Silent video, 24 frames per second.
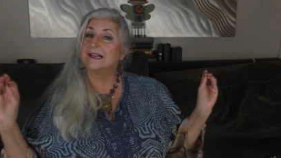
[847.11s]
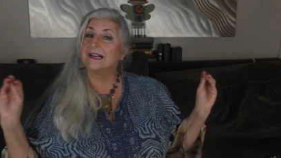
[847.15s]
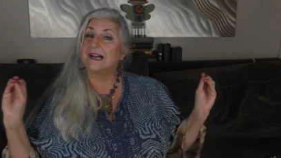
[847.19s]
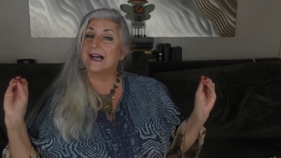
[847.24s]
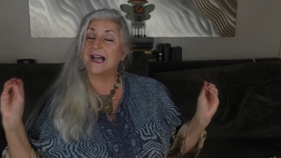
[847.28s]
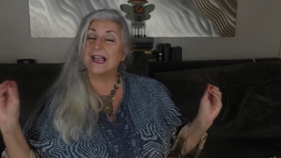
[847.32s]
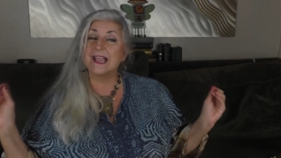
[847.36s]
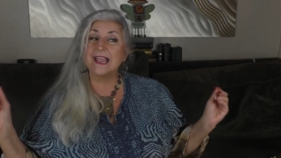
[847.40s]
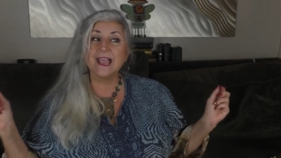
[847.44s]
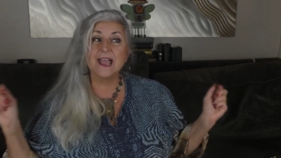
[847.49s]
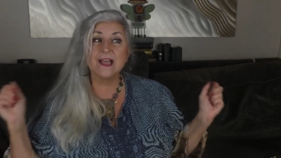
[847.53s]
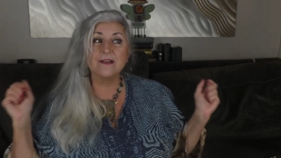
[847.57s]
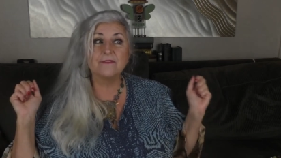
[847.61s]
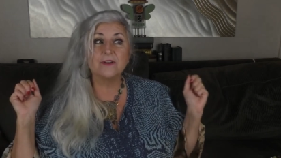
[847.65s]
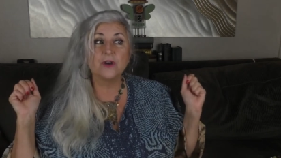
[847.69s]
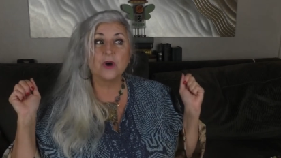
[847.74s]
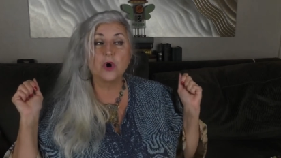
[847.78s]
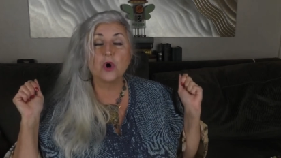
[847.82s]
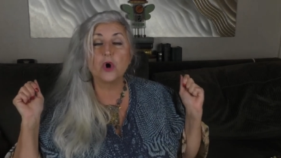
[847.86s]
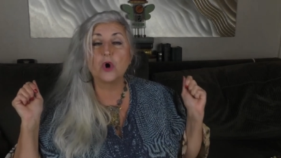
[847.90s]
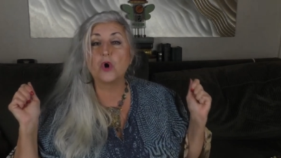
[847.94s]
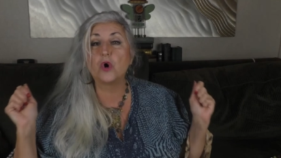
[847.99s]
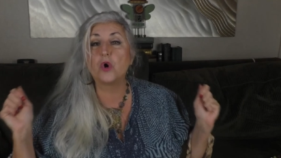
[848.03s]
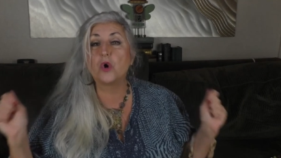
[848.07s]
I have a
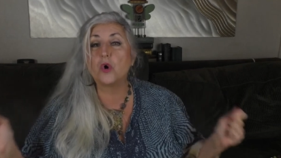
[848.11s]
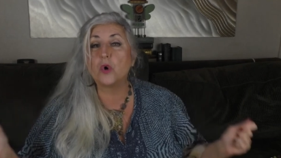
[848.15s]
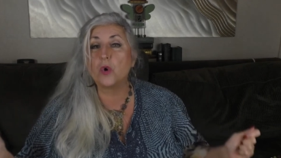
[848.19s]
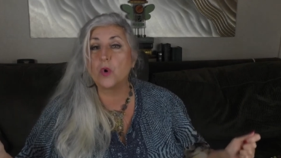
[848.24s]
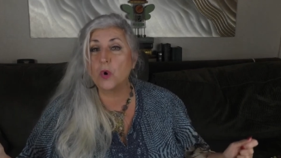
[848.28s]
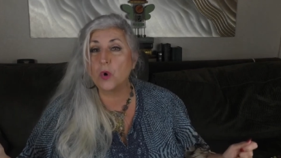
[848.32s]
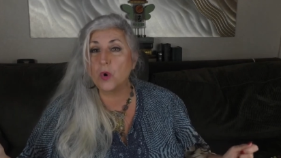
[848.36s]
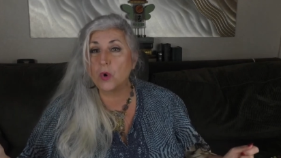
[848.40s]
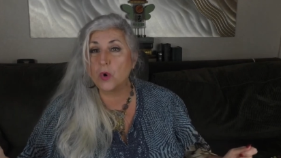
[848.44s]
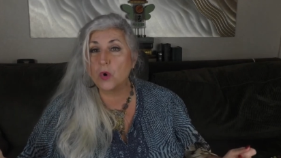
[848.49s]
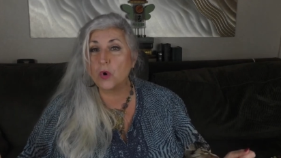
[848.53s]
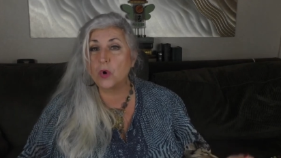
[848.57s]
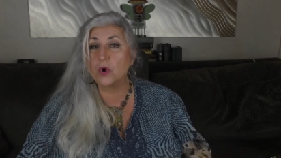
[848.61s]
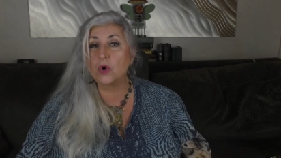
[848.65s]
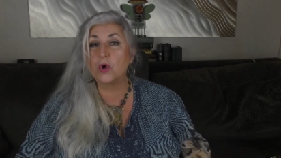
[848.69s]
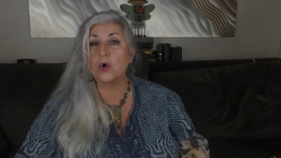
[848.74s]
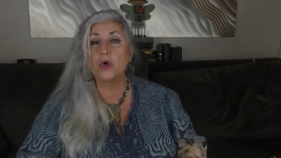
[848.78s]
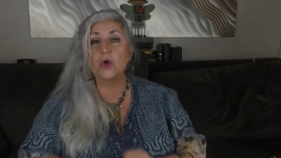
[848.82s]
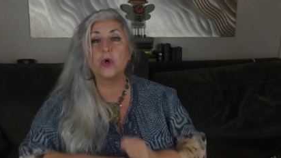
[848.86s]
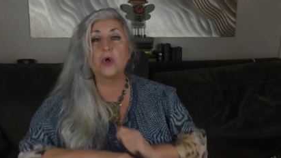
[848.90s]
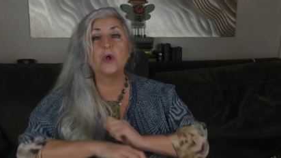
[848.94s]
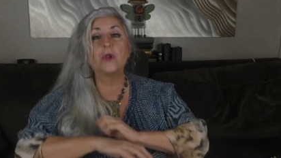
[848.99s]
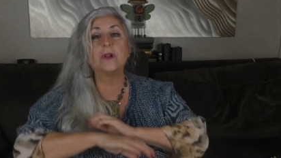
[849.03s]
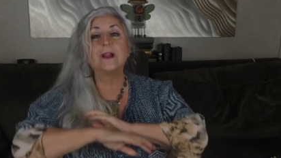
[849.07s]

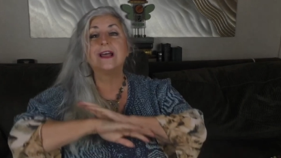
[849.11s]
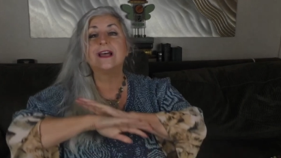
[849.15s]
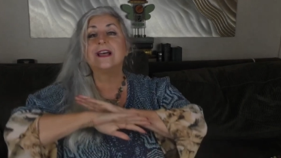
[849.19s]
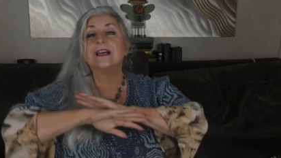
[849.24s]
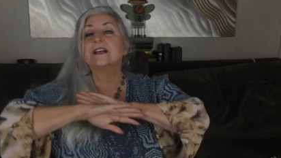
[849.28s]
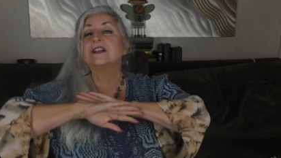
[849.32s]
whole